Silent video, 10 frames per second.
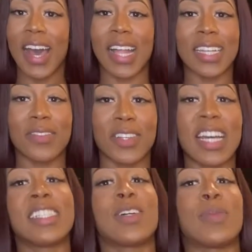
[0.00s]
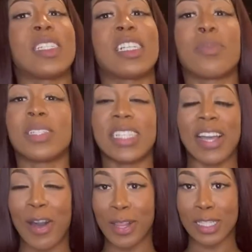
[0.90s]
I love you guys so much and I
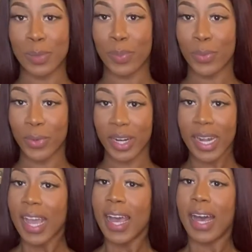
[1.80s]
appreciate all the support.